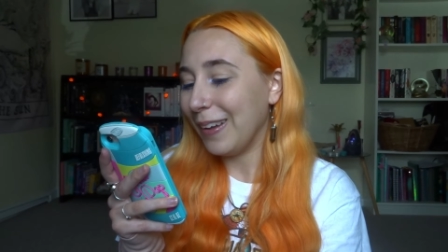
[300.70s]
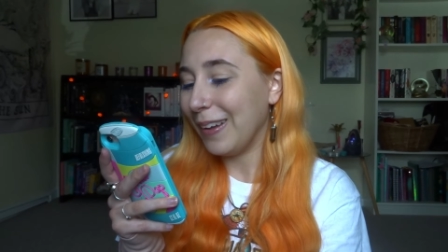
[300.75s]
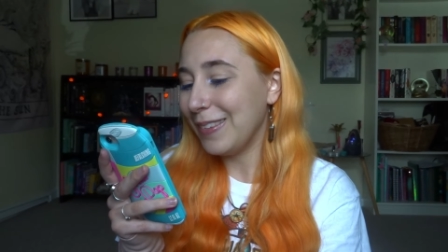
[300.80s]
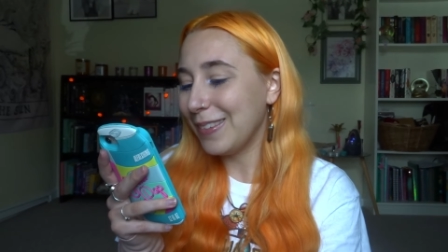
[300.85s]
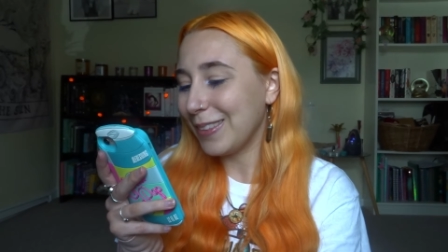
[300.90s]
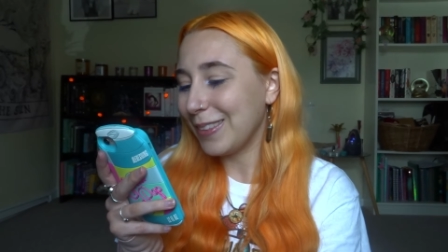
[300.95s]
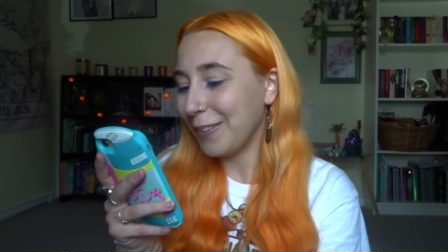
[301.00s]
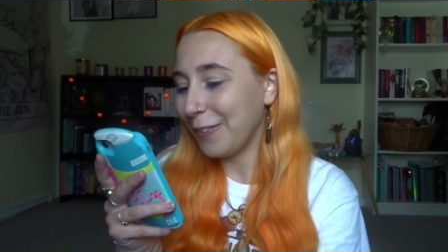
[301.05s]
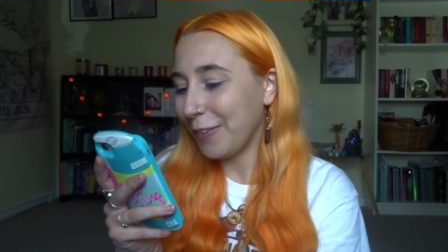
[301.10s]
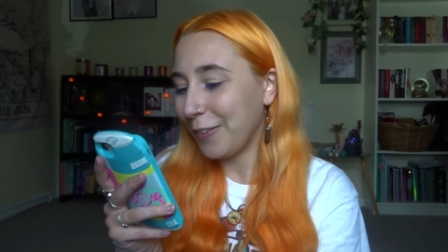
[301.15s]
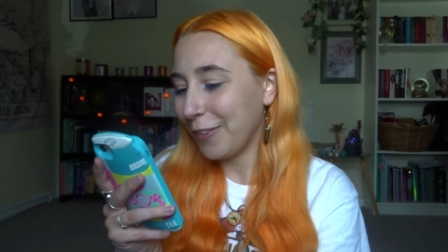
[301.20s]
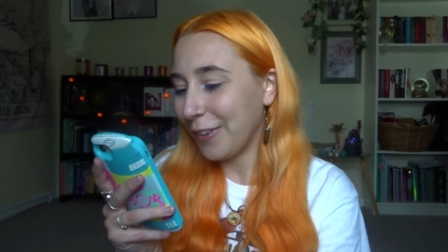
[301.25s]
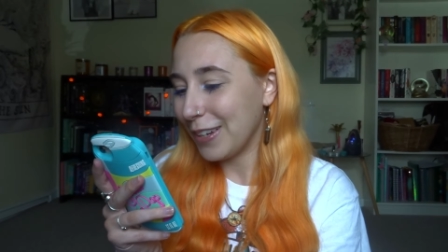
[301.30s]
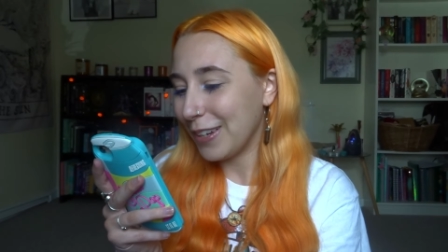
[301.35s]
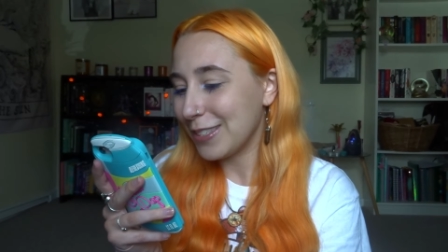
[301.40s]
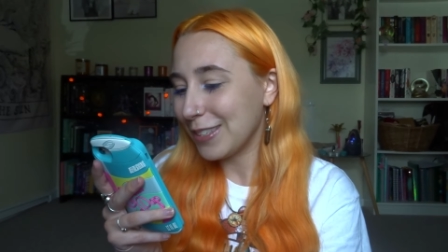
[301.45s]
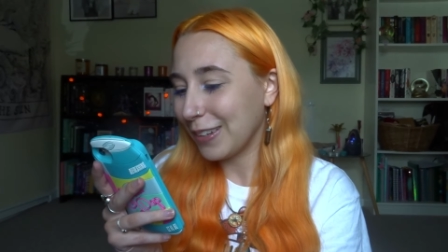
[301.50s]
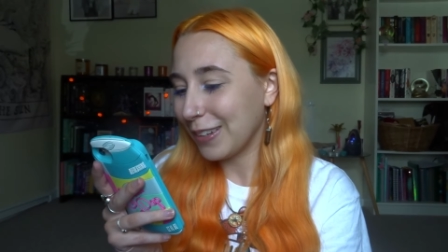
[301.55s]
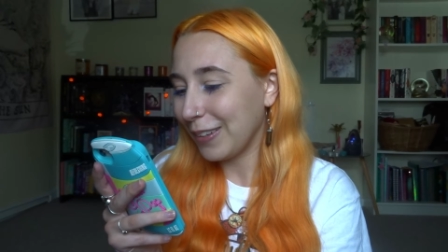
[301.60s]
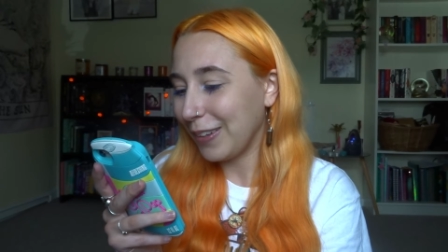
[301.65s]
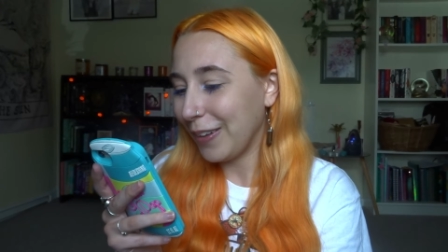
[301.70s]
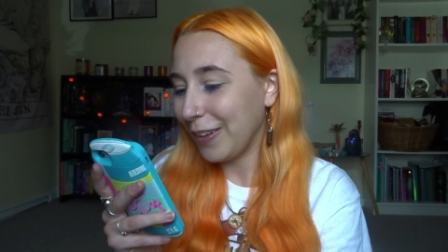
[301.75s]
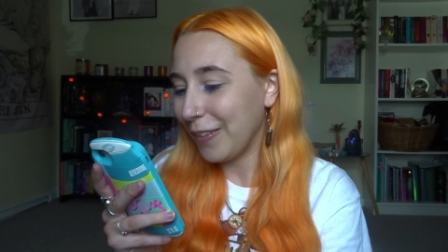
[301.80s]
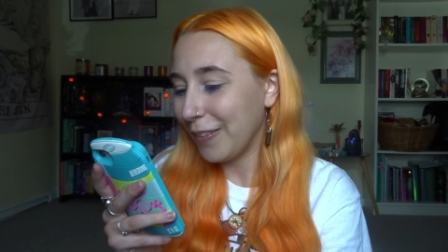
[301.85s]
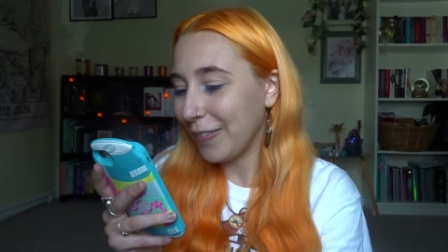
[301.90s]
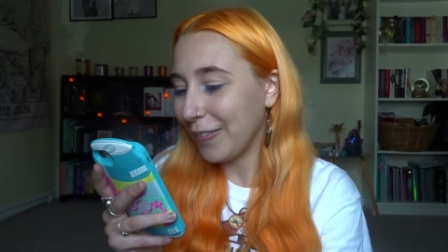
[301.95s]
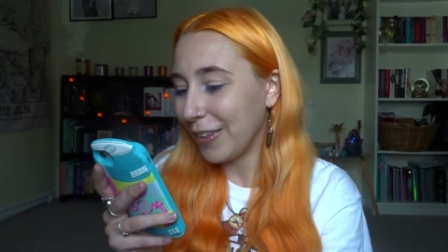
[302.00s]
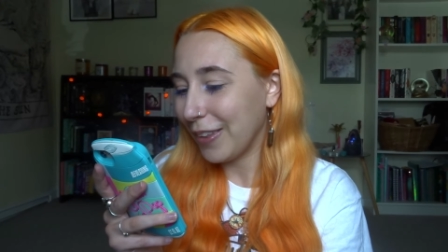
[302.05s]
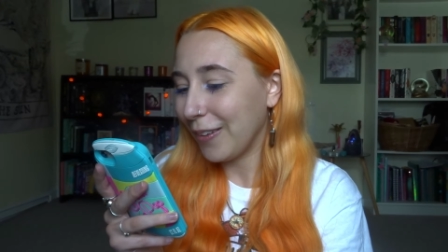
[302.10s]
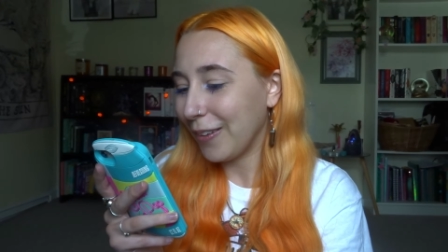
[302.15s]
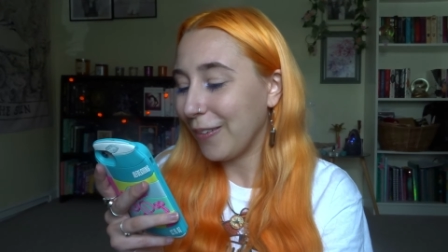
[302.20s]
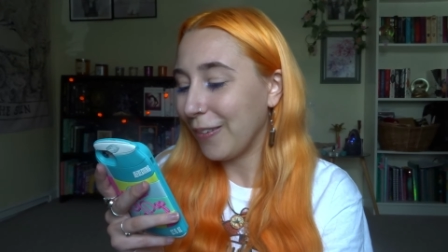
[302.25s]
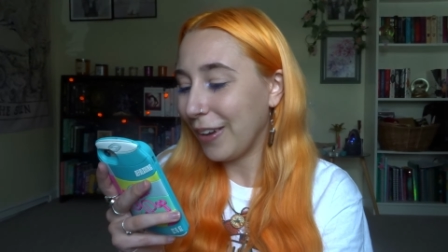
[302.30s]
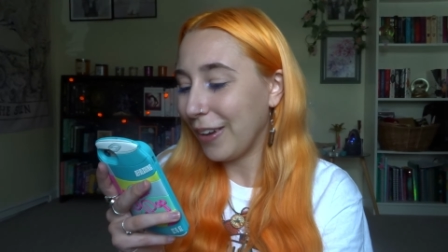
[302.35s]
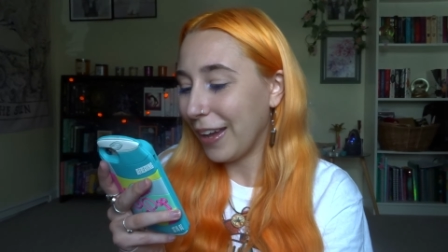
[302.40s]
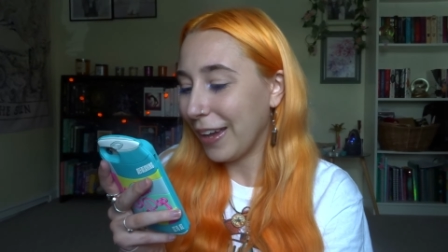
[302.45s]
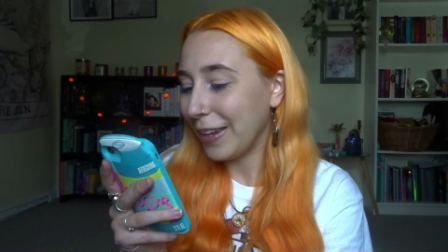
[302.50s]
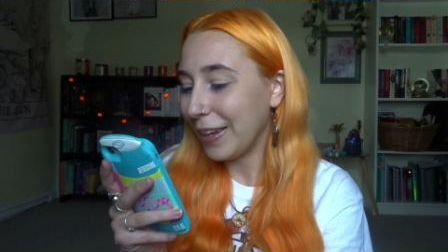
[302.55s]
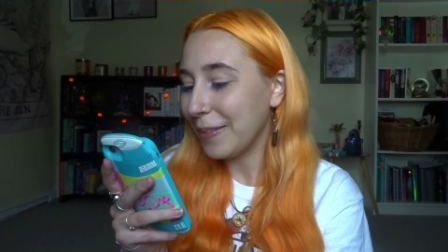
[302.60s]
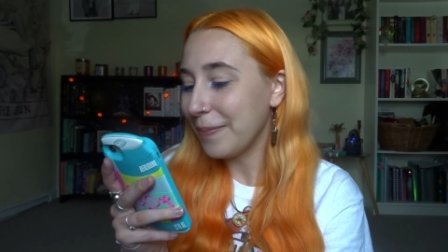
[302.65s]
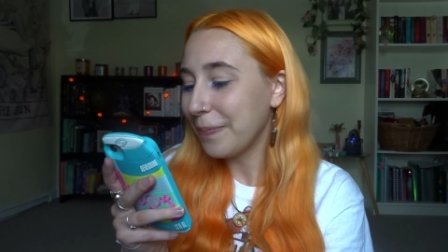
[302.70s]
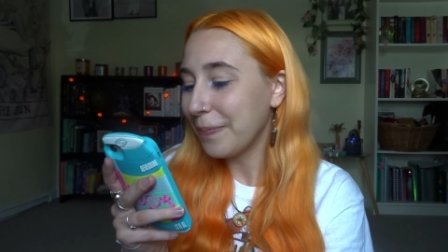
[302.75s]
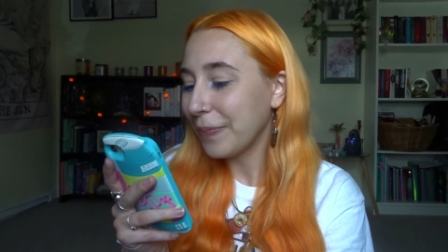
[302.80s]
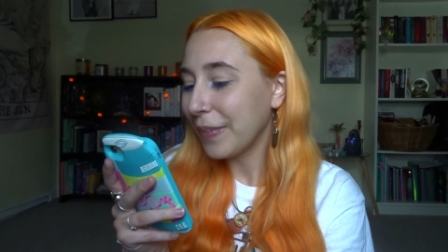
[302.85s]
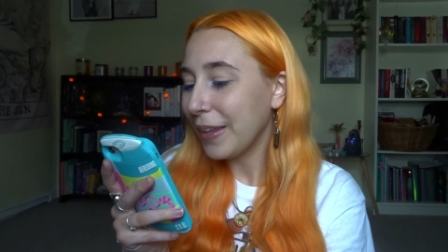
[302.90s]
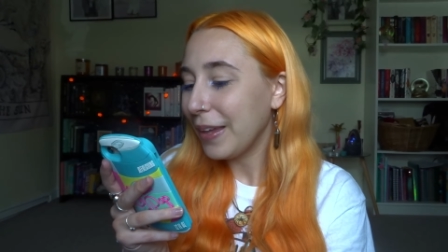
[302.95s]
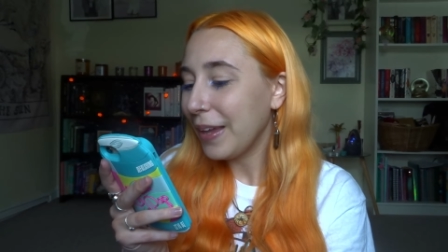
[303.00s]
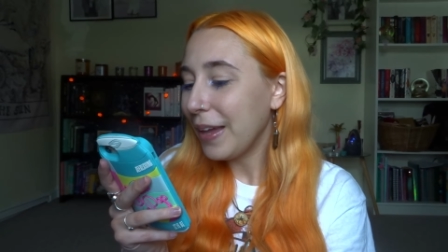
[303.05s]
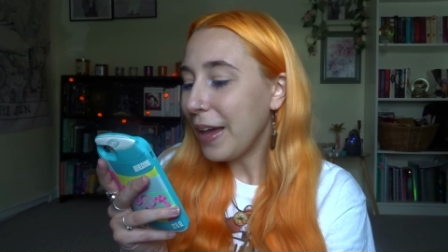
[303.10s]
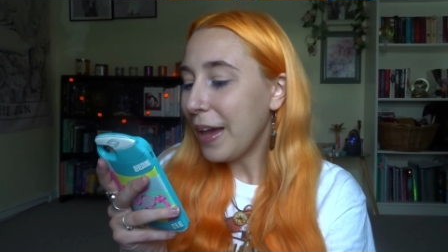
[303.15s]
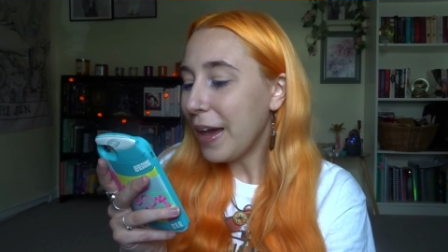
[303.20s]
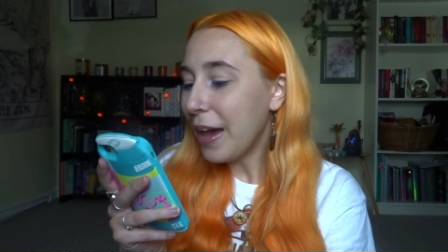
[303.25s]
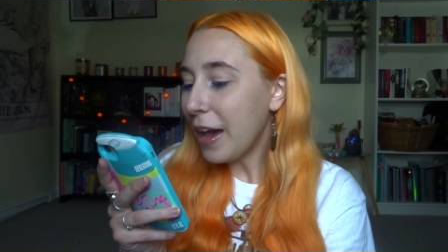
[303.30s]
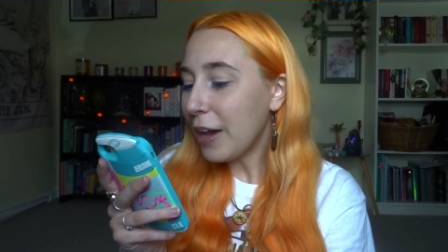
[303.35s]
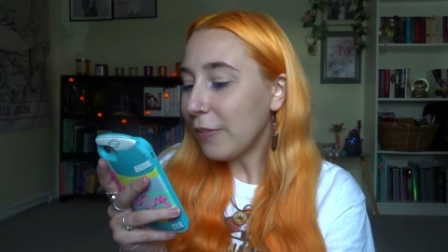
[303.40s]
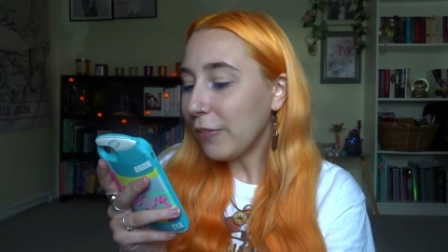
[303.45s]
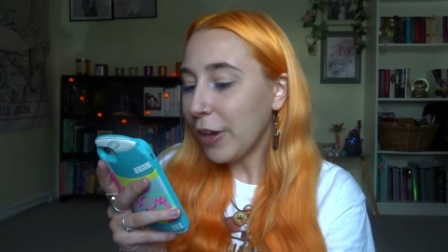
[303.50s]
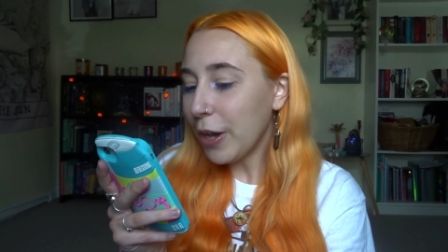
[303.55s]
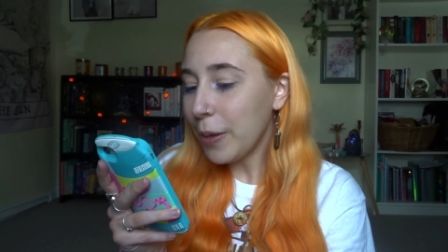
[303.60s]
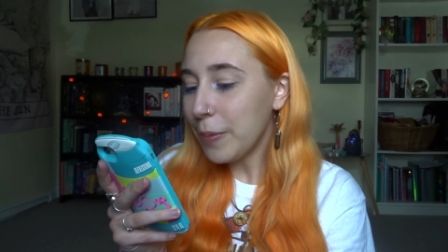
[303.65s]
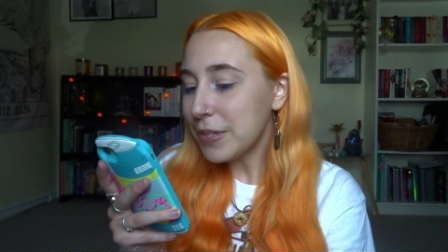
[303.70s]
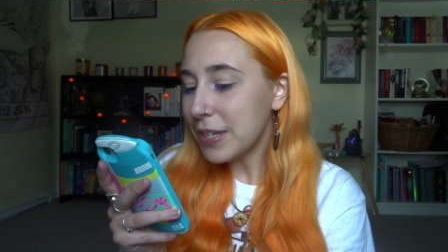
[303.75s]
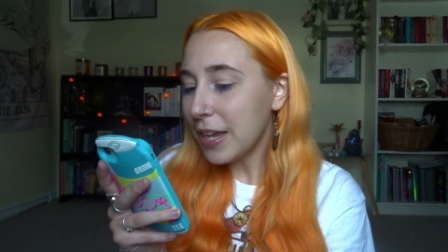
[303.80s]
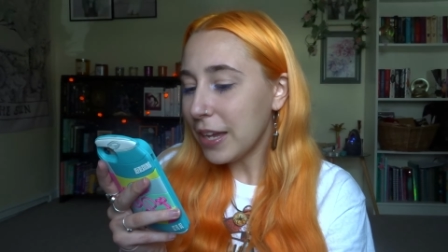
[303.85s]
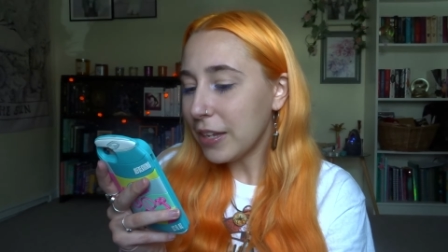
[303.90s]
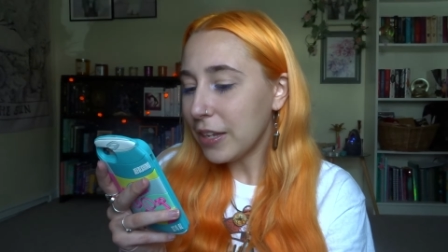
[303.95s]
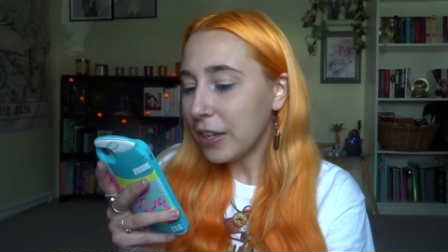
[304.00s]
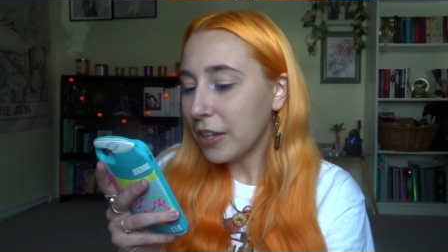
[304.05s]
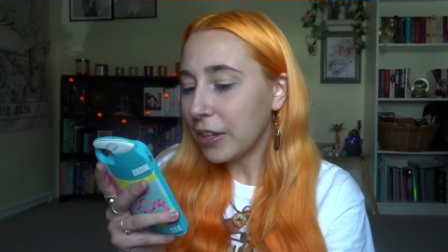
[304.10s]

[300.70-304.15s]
under the fluorescent glow of the hall light. Have I upset